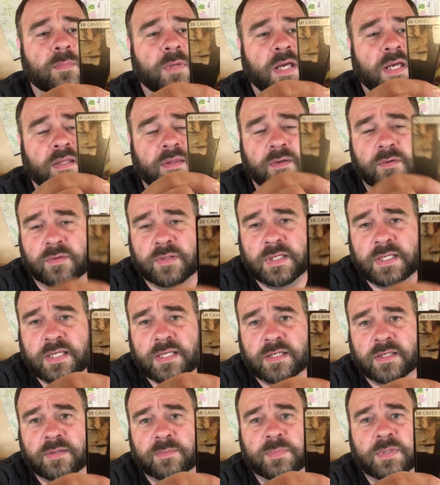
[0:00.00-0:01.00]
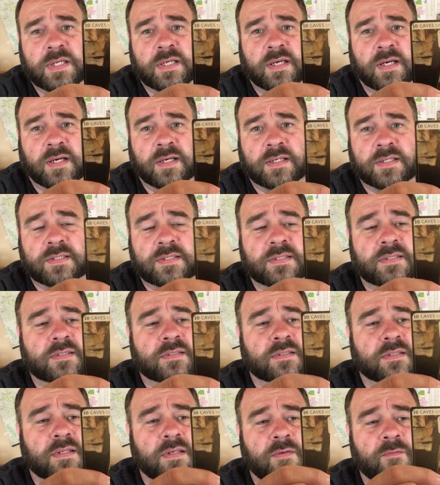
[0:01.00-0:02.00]
and they're needed
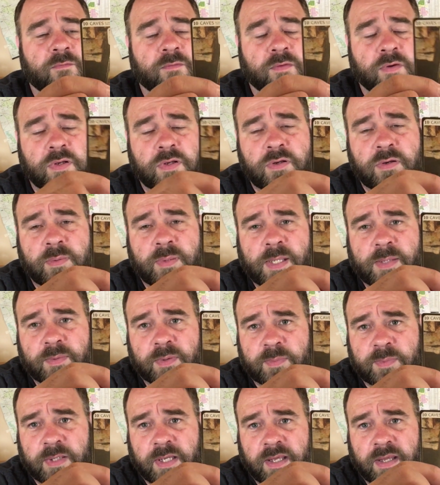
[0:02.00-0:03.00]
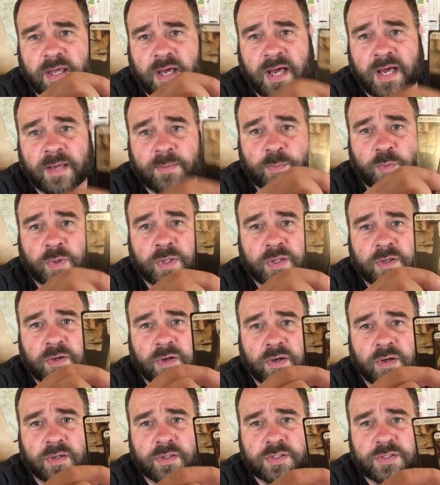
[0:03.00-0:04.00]
because for you to be able to play the high point
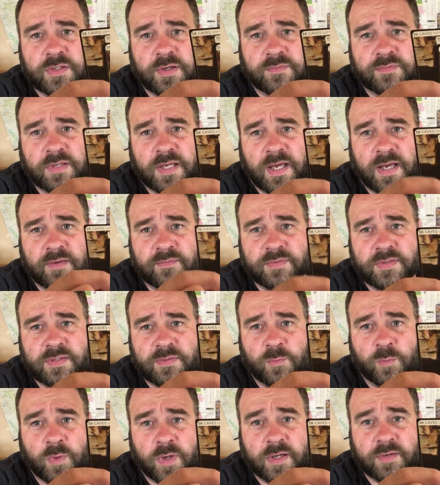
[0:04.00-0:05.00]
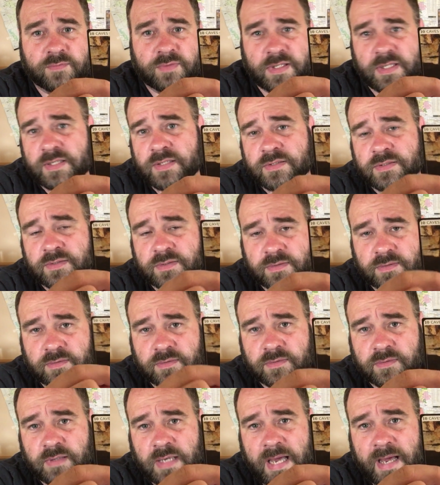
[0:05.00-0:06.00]
cards, you have to have one of these
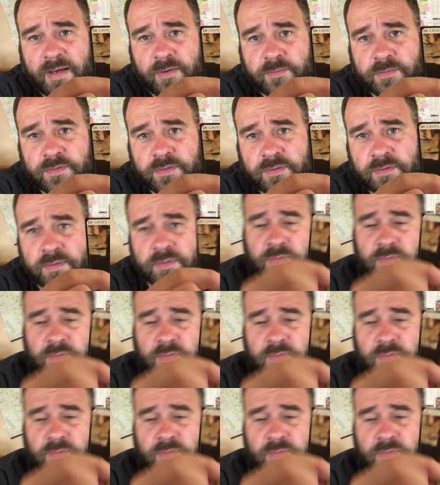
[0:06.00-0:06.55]
out.